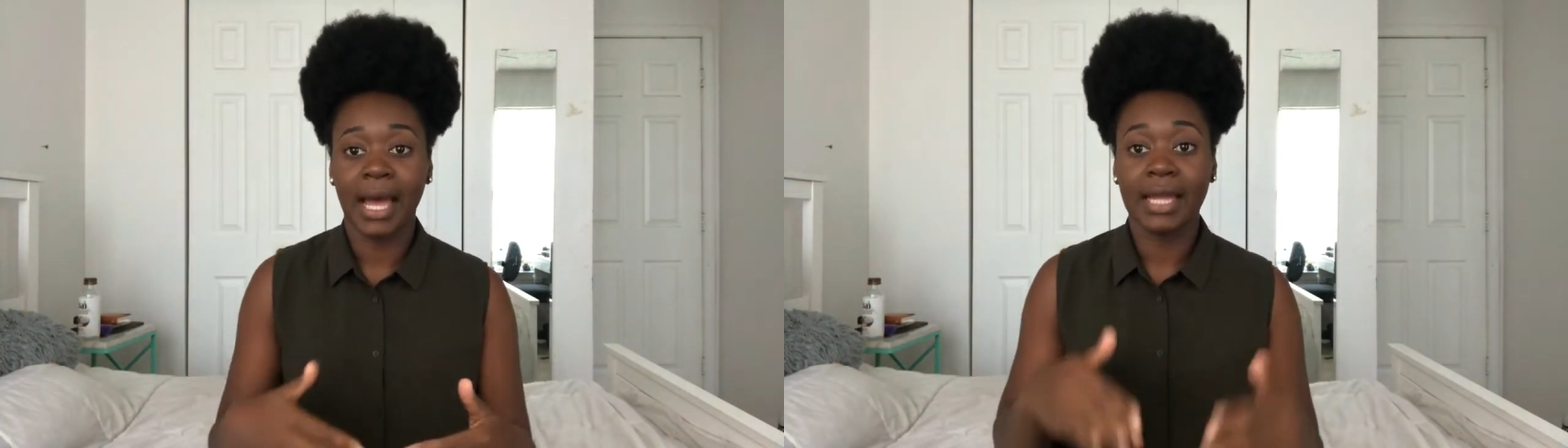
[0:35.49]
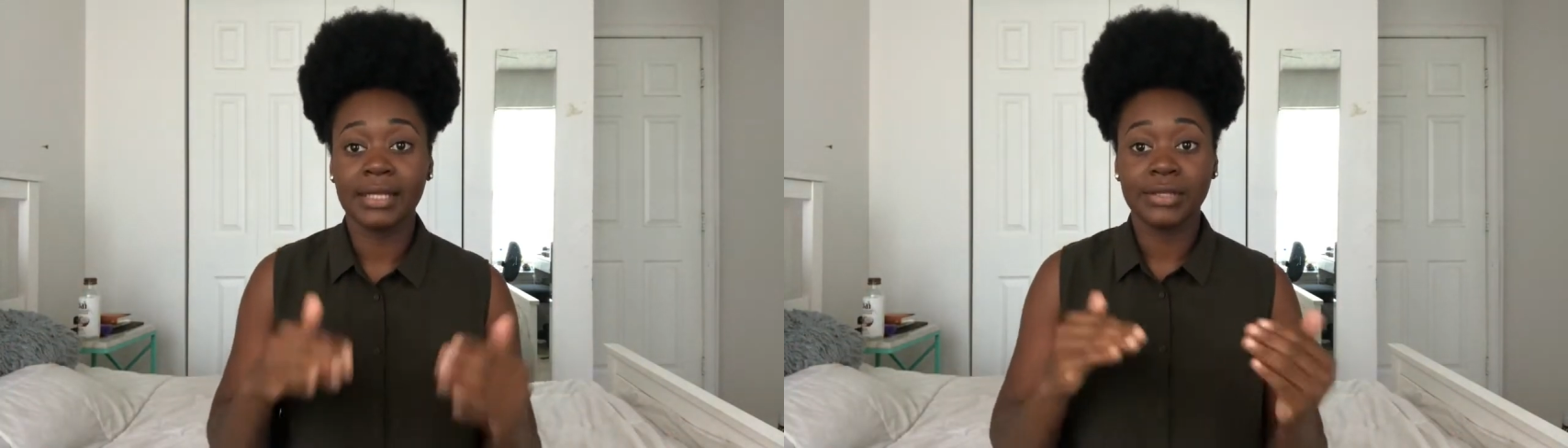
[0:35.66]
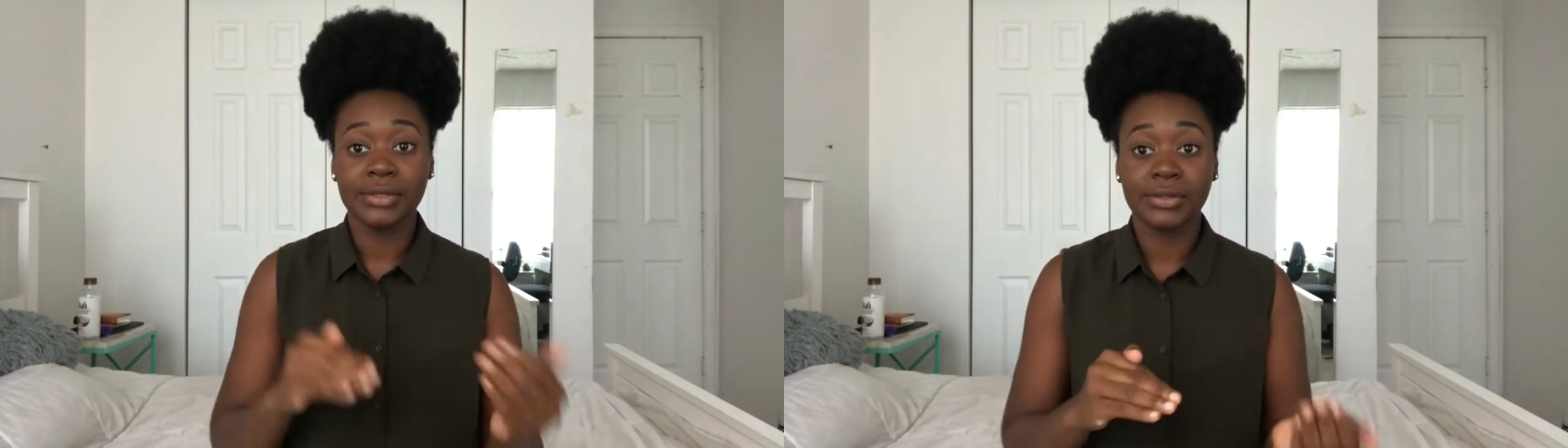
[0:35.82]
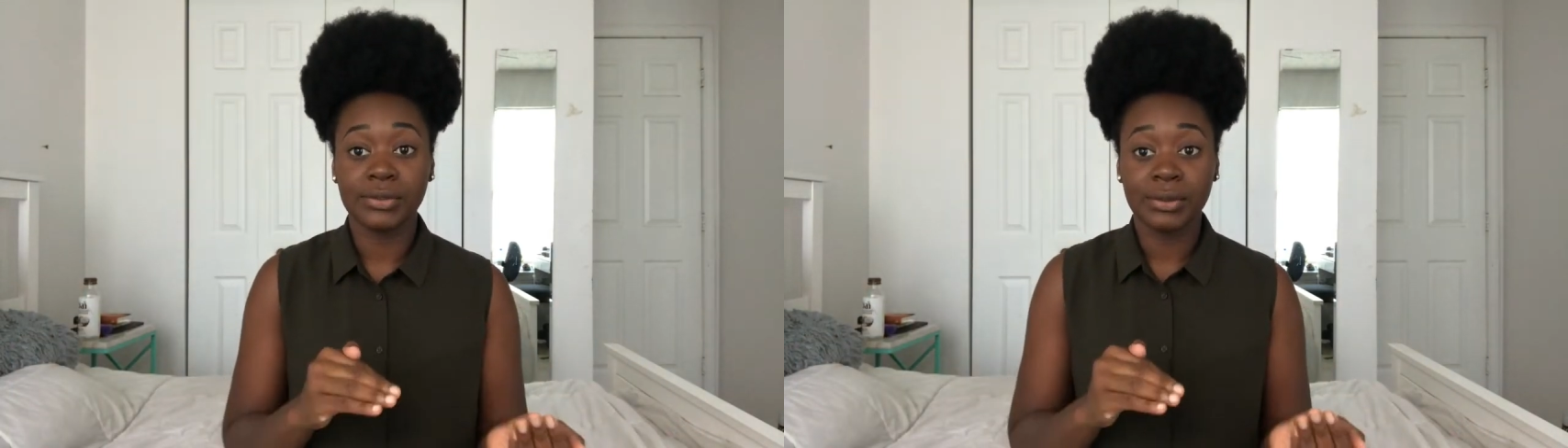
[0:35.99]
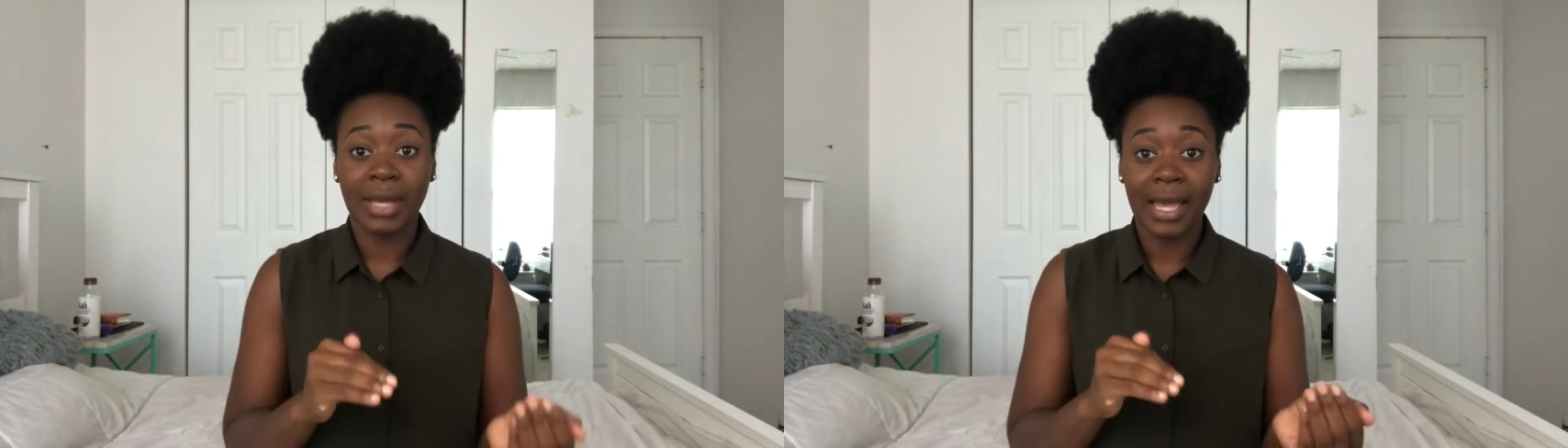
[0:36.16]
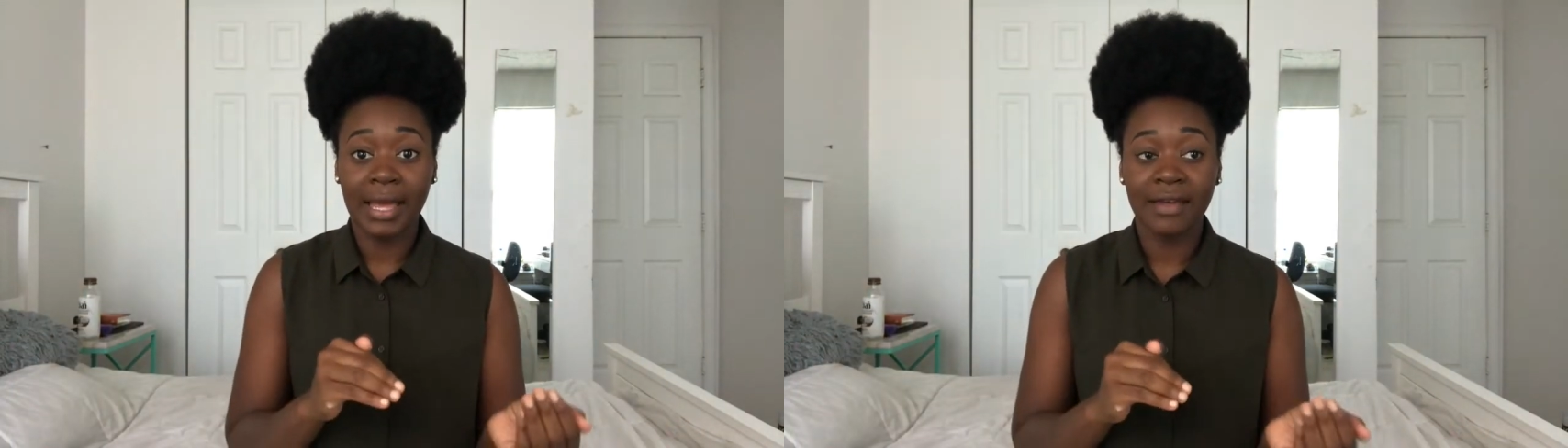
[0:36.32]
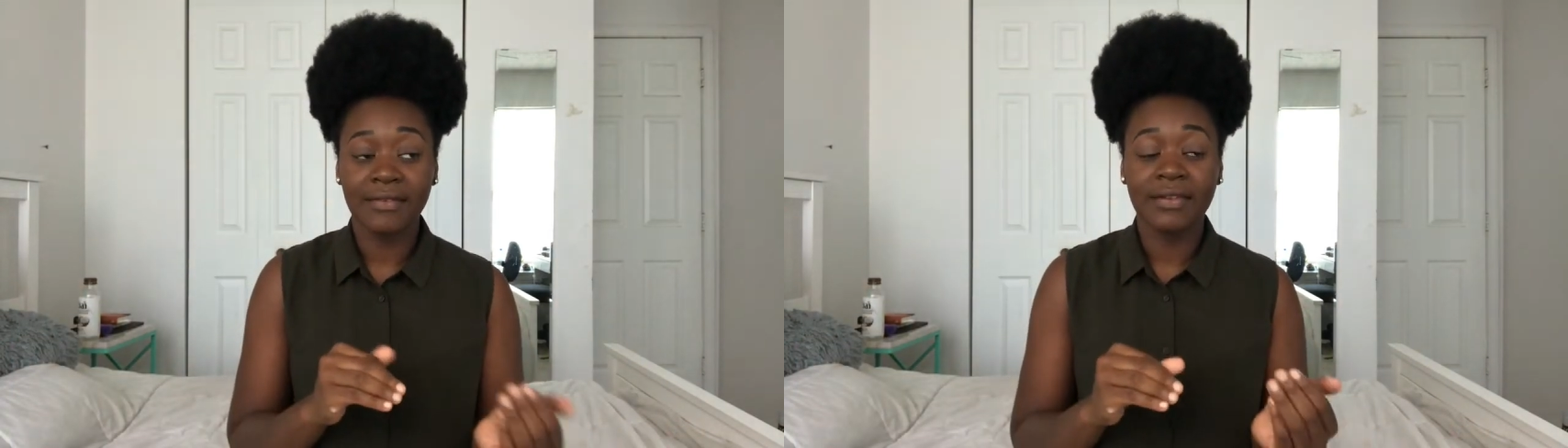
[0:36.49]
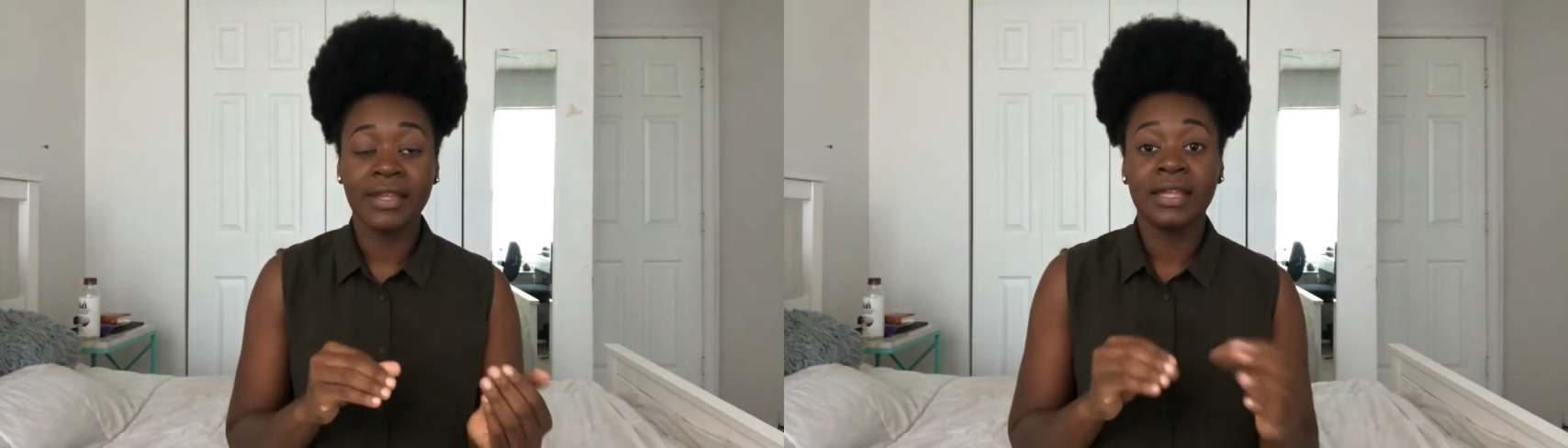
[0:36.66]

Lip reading: I do have